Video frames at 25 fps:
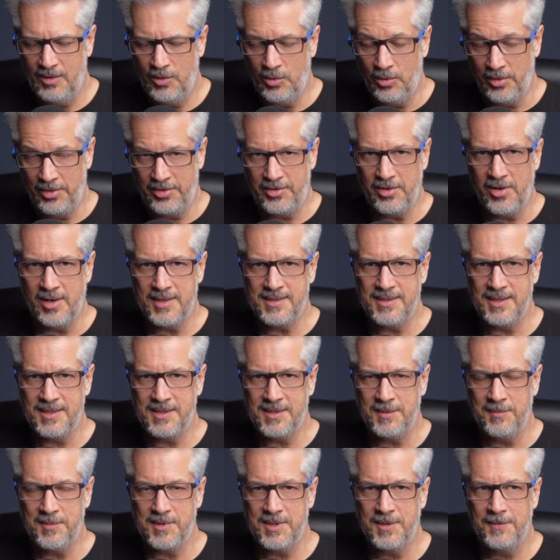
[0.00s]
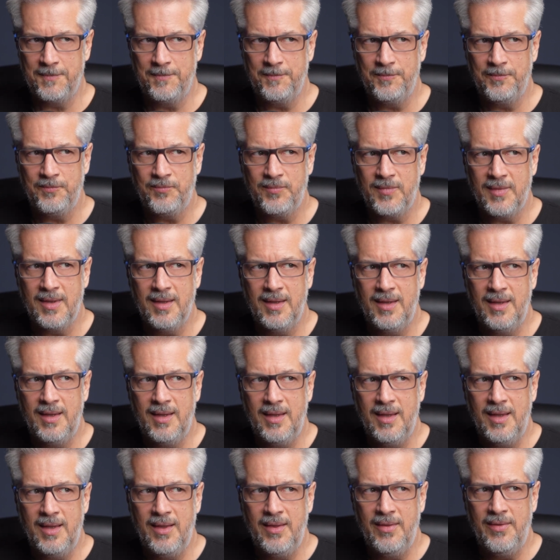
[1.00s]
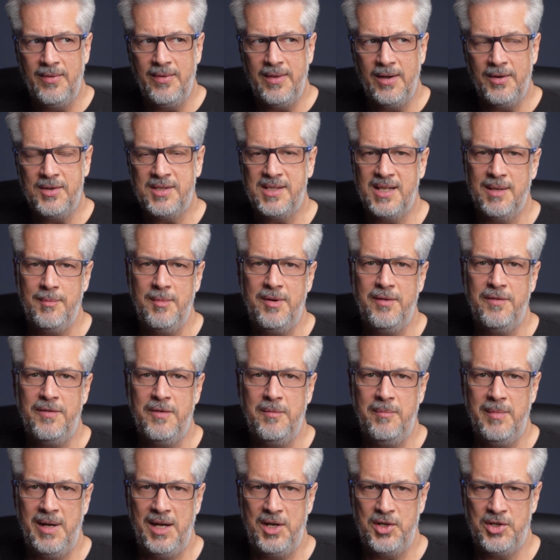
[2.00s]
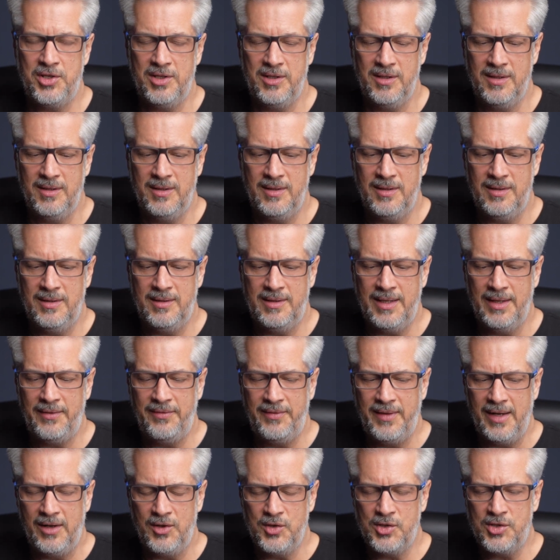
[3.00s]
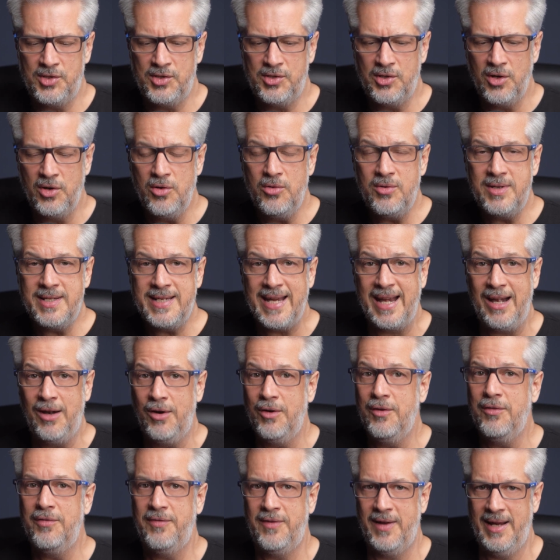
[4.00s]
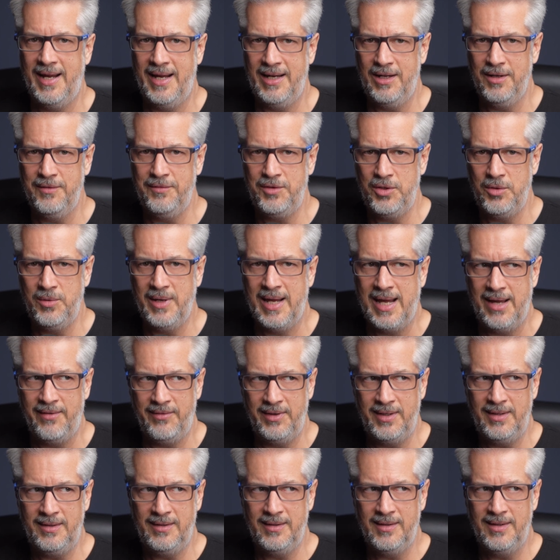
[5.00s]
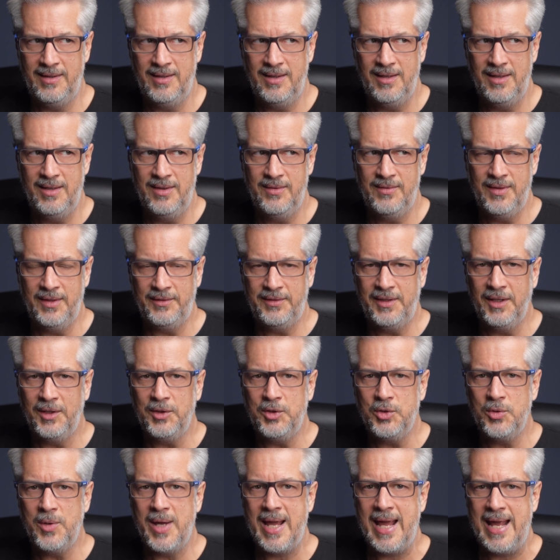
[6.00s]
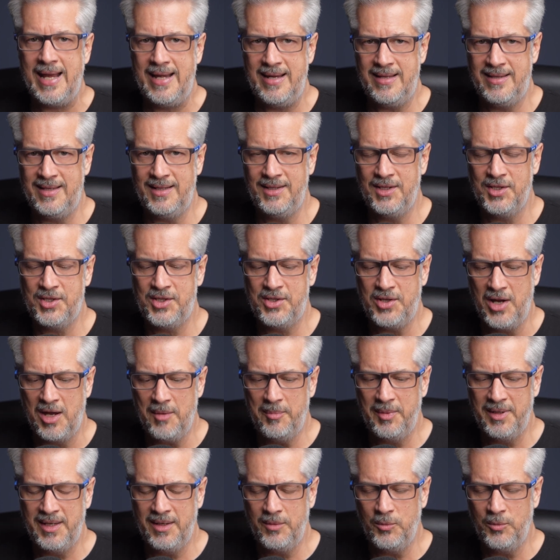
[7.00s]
Or thought systems. There's some information that they're so terrified of you having that they'll do anything to stop it.